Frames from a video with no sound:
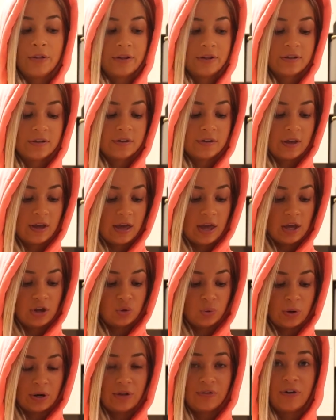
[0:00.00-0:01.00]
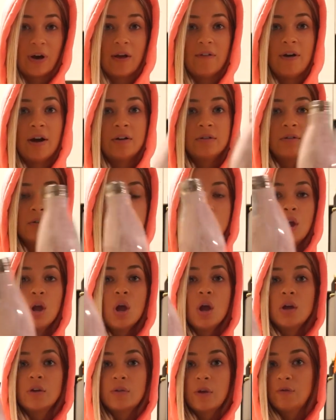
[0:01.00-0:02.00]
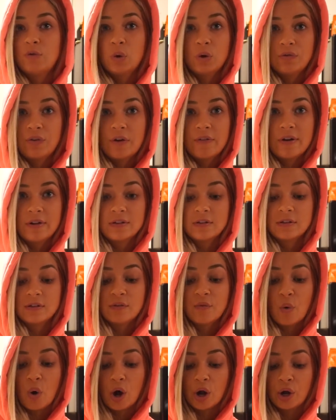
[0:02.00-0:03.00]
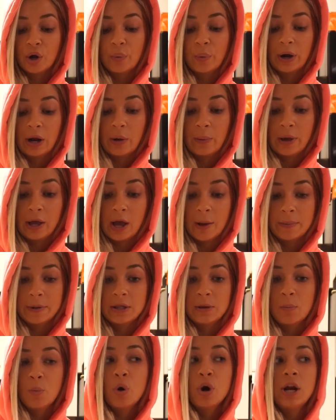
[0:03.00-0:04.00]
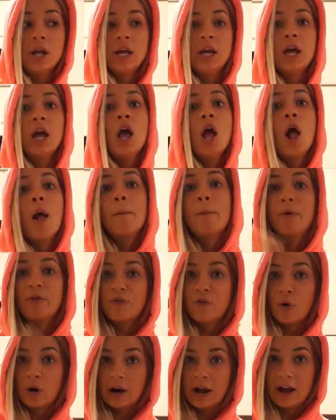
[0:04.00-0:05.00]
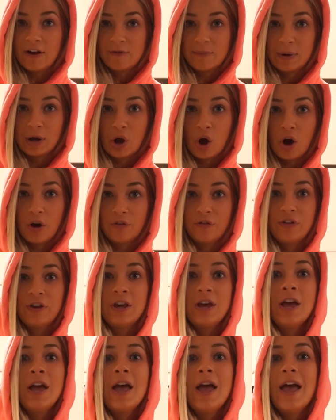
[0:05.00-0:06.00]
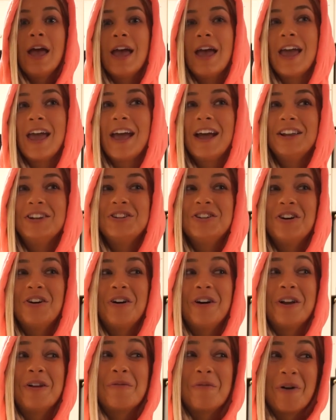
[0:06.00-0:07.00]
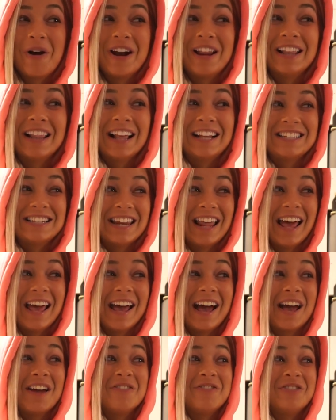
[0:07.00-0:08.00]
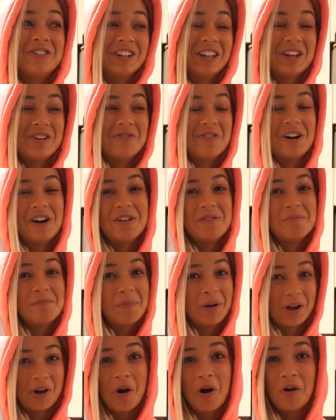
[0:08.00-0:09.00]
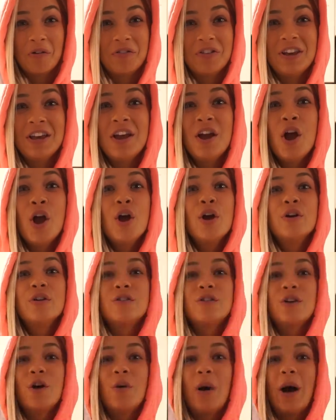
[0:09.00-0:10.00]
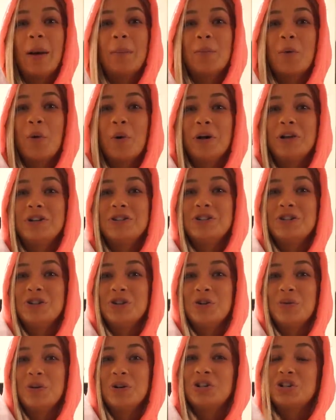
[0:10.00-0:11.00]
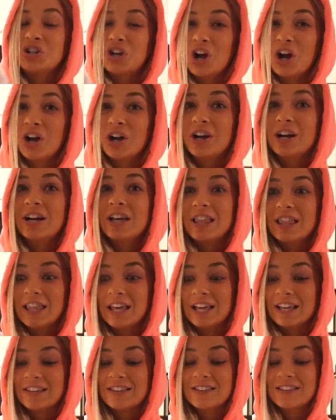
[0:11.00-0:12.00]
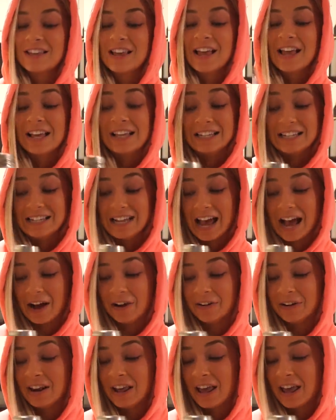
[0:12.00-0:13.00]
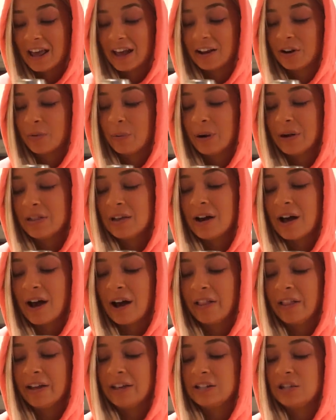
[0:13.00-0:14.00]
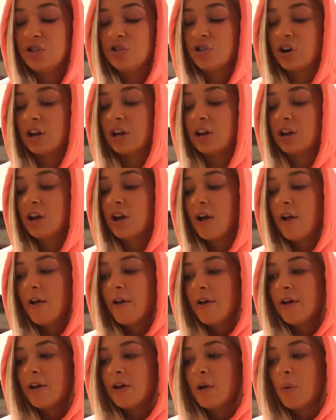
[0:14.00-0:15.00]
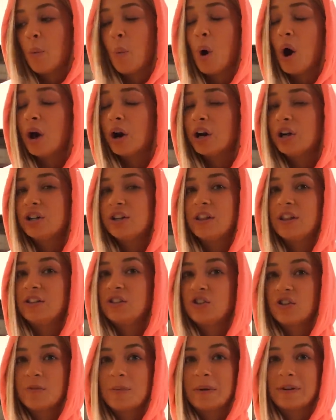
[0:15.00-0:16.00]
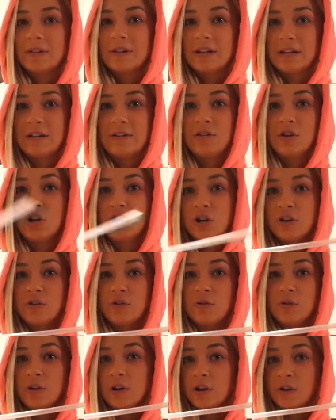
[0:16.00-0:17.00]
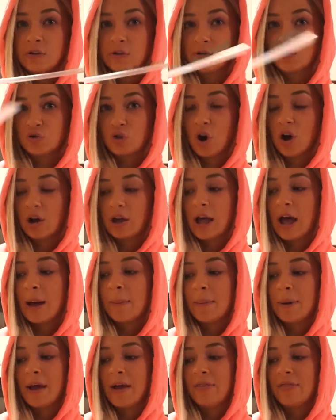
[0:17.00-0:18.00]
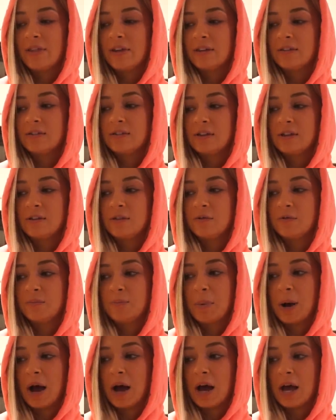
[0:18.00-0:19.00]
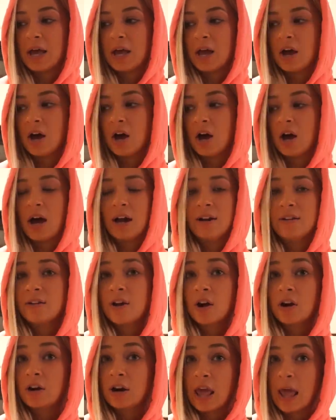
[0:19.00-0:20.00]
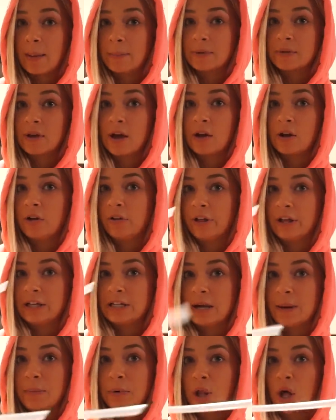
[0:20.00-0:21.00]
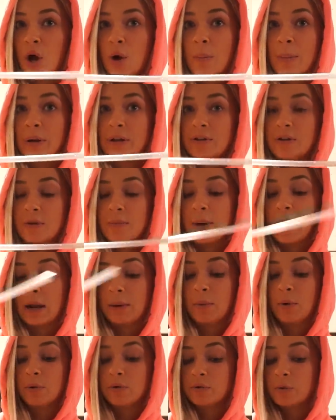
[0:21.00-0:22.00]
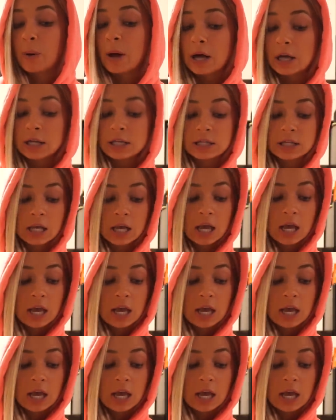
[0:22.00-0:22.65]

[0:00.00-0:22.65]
This is a 25 ounce. So I have 25 ounces of water when I wake up in the morning before I have my coffee. And on a morning like today, I really want my coffee. So I'm going to chug this down. And a way that I like to drink water that just makes it easier is using a straw cap. And this is by, uh, I just got on Amazon. I'll link it down below, but it's compatible with swells.